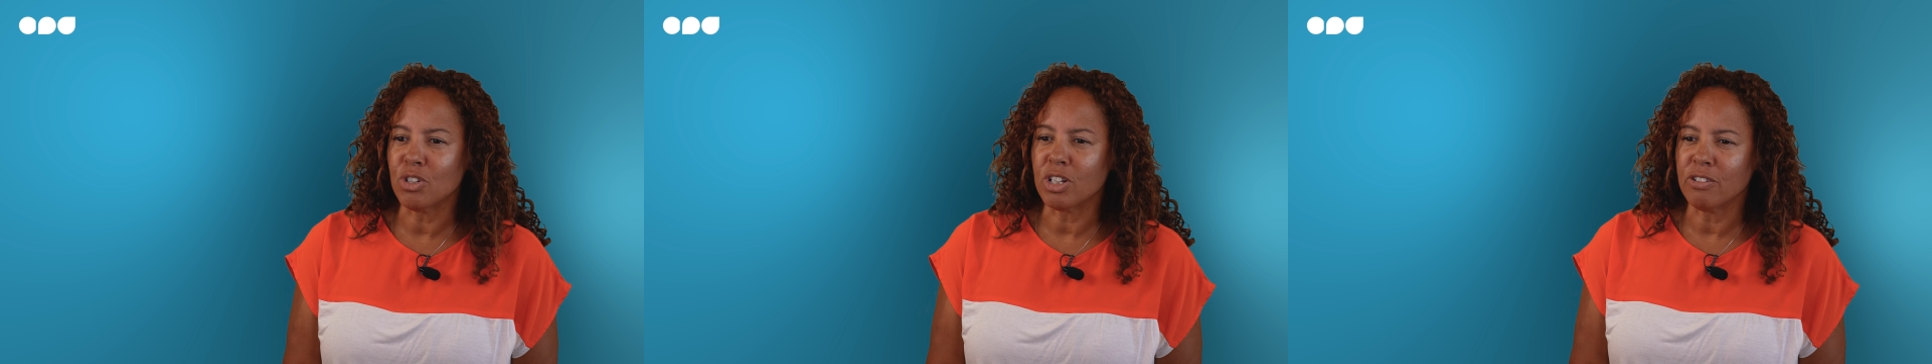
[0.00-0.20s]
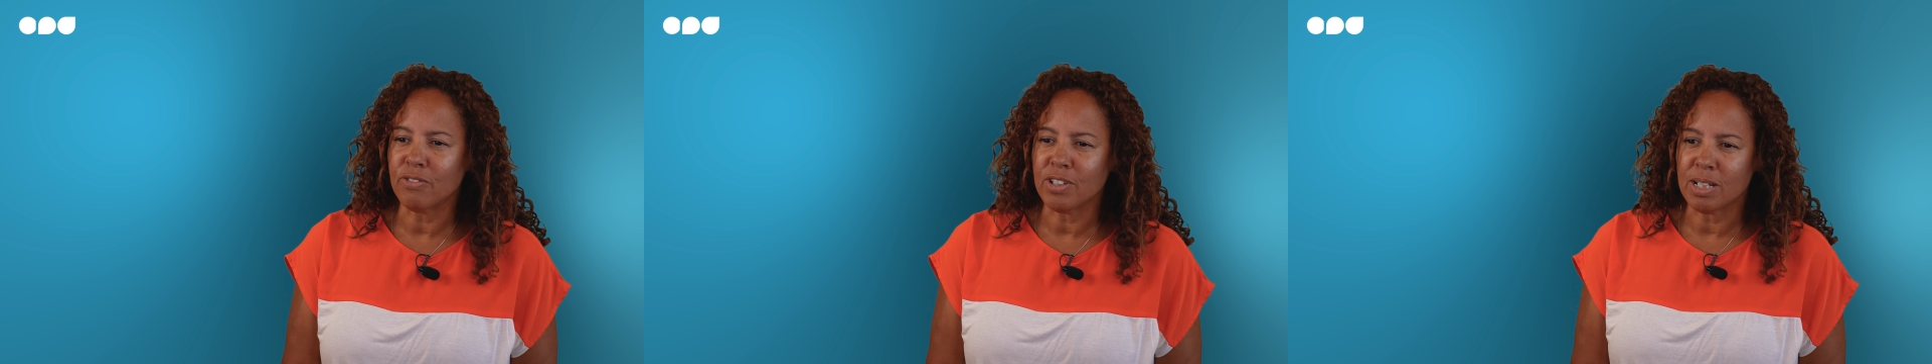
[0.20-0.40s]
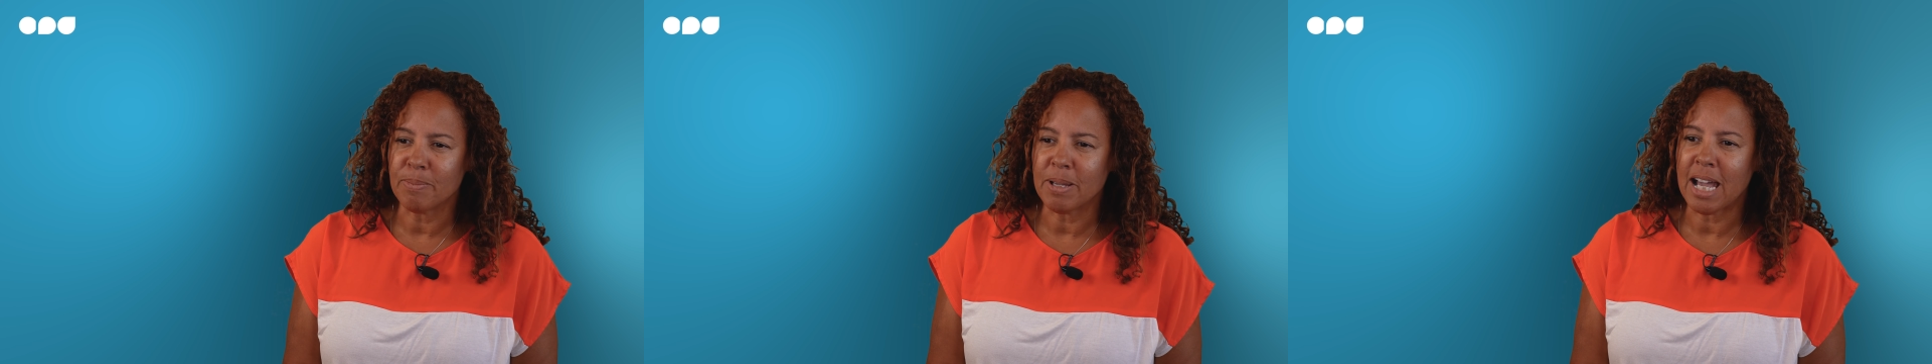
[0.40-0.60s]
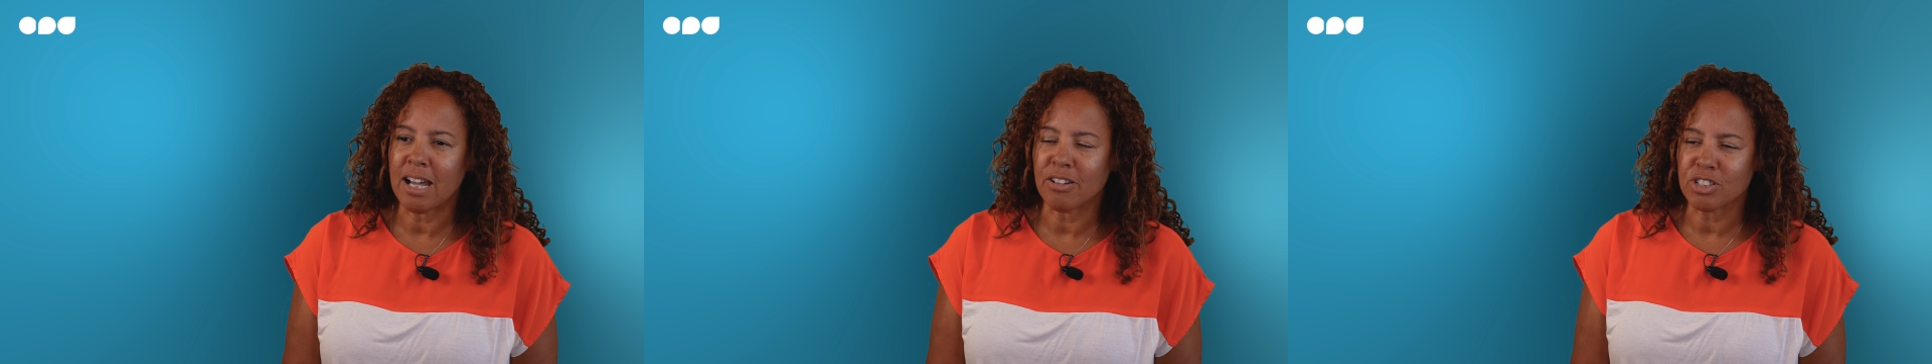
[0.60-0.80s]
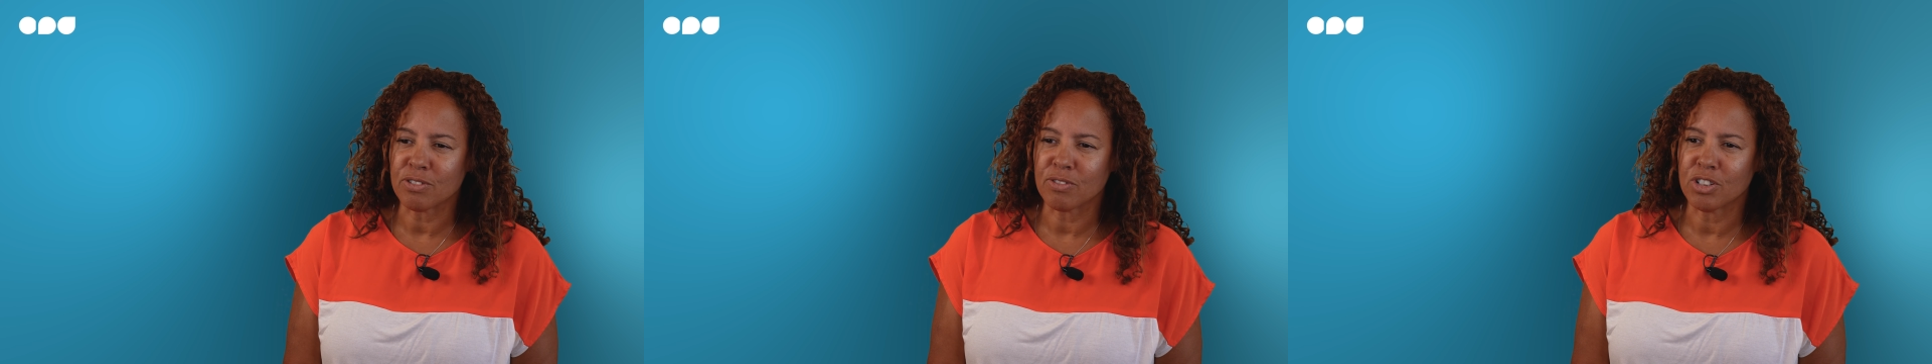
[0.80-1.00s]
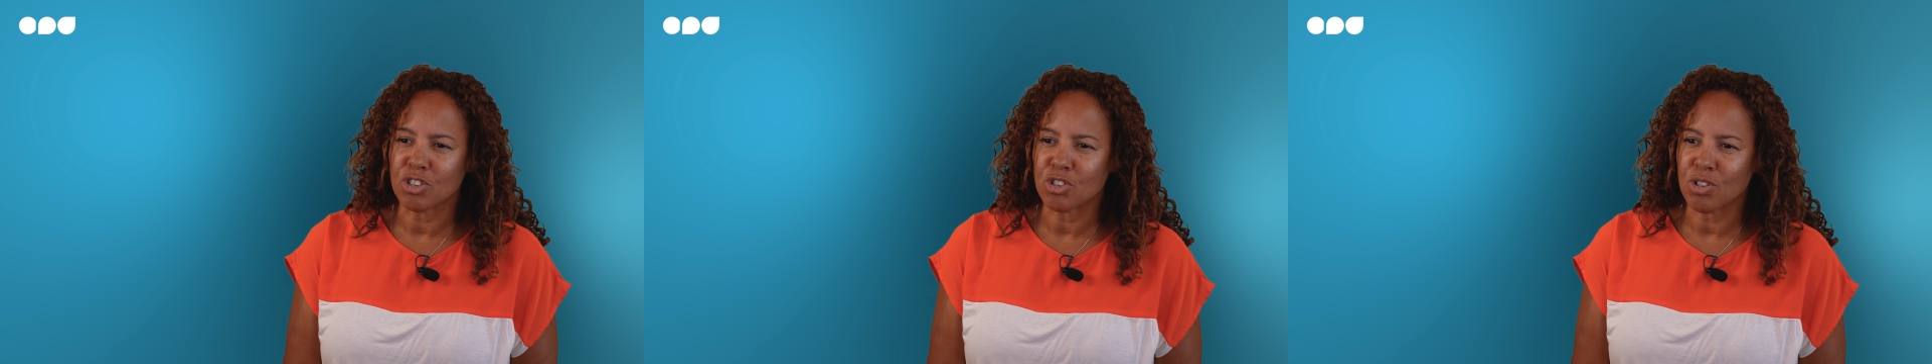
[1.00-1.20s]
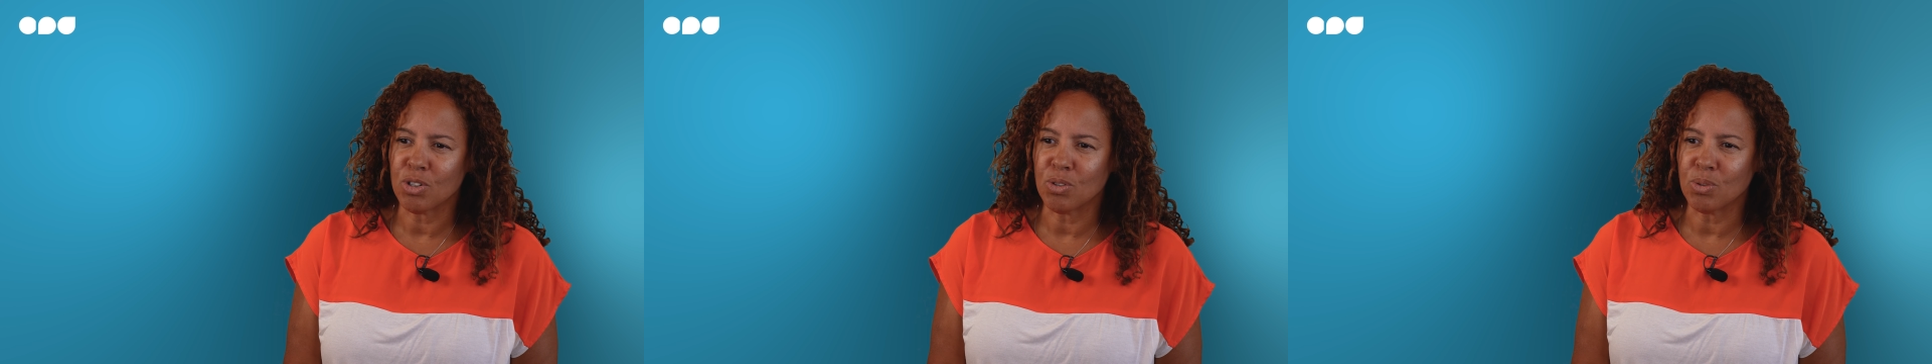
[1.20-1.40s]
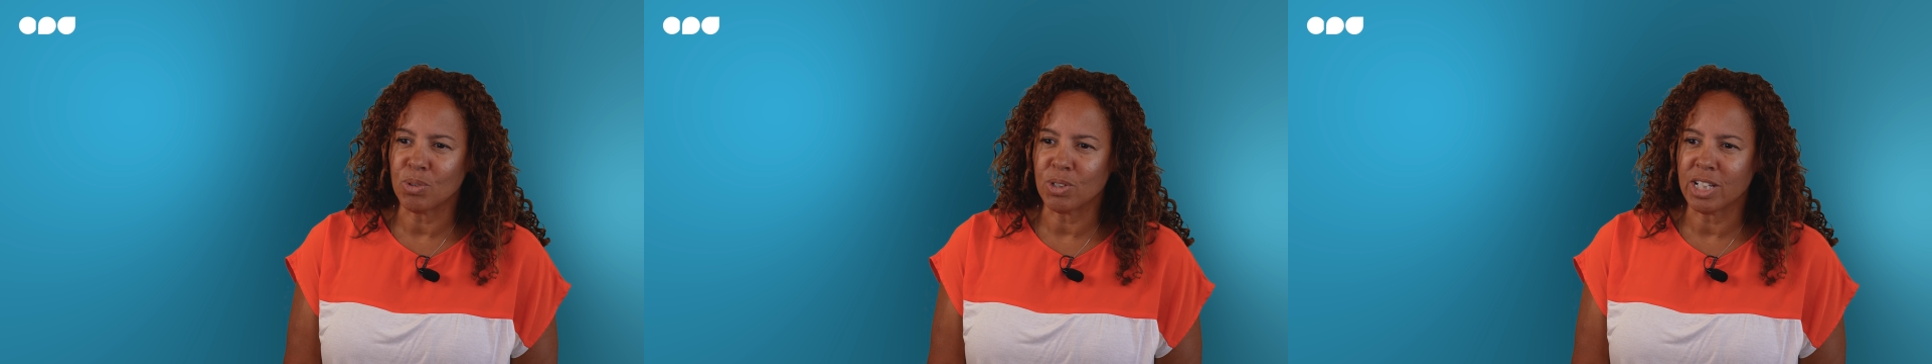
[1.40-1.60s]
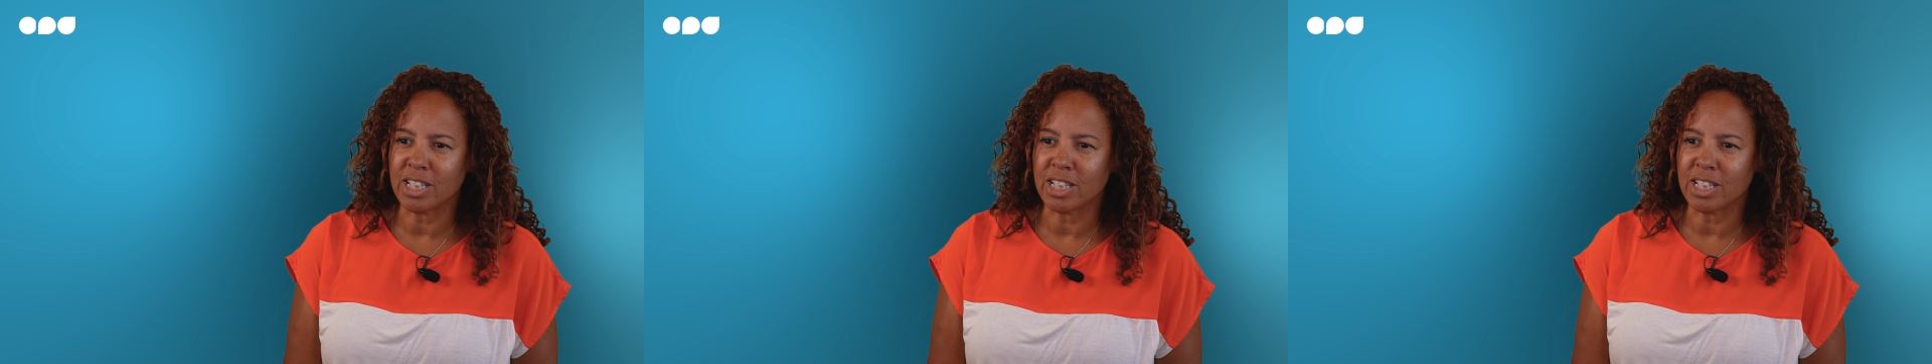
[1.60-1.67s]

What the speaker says: can feel a bit out of control